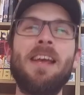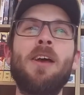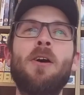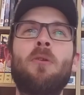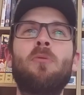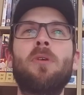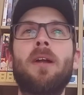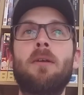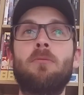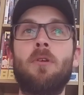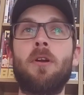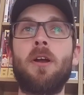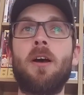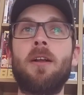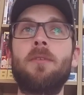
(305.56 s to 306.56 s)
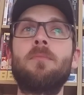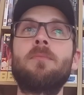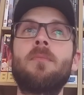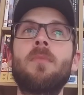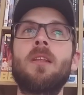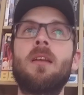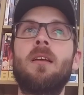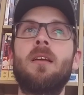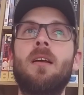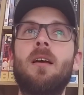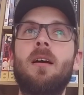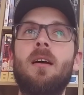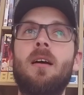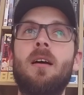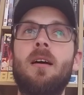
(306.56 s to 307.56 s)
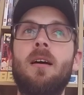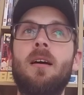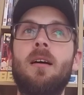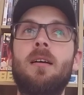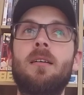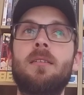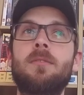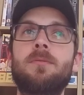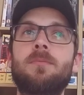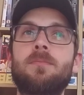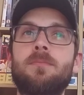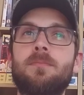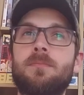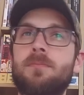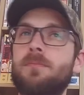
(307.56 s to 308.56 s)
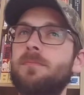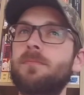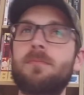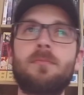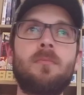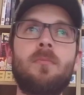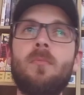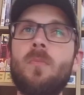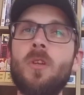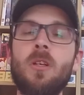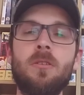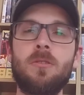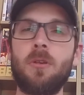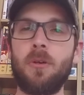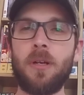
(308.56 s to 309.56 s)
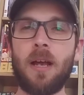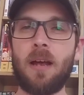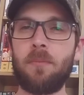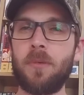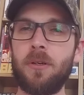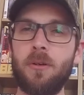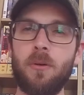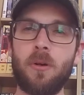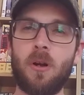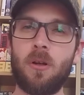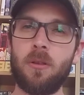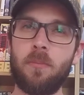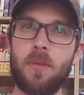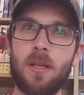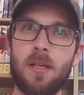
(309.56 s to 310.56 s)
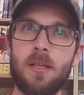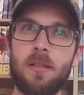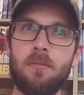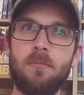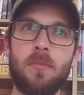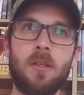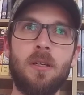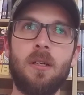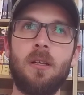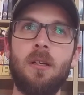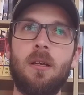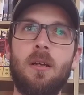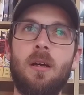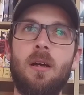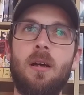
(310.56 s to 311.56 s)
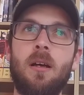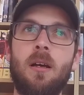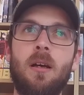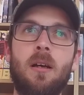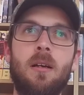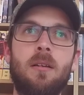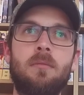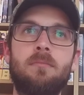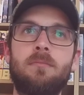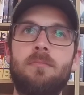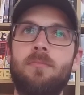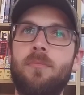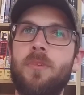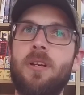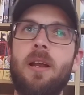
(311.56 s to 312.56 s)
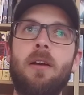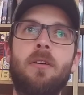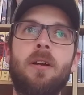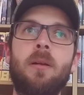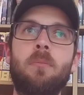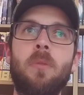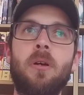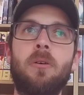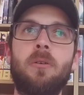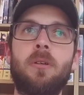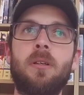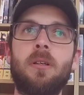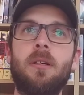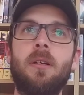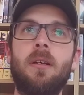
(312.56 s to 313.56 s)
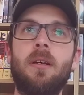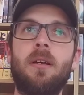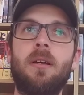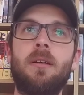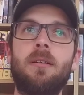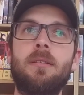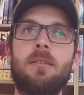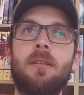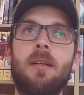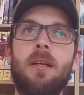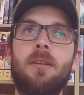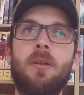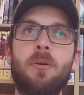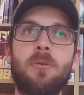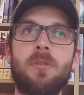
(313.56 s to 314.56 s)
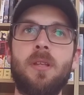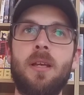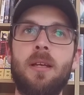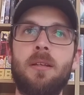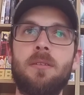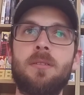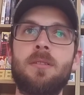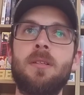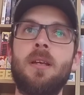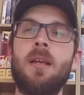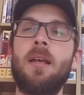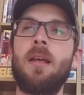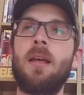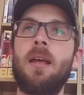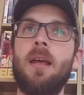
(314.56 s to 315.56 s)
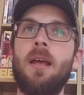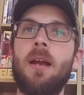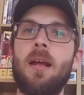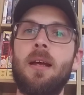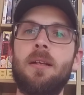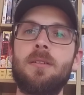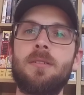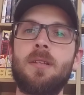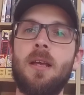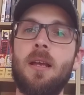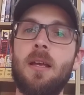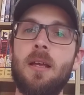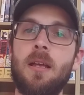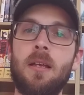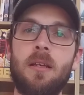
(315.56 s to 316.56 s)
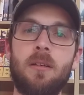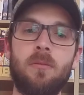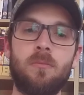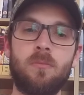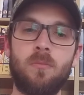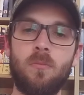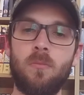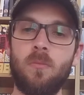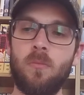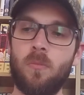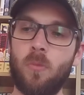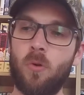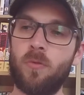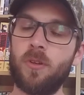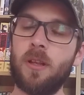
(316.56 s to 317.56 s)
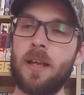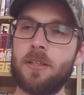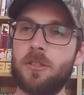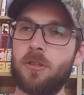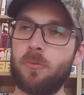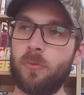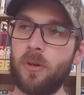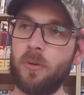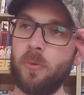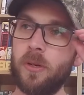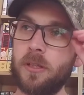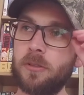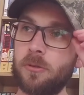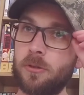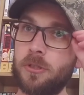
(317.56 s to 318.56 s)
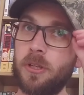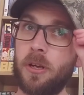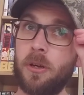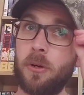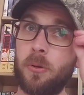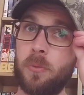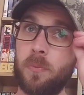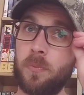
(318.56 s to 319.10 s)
what I run on. Uh, so yeah, I've been doing all the meat, uh, dairy and milk, and those things. And I can say over the last 3 weeks or so,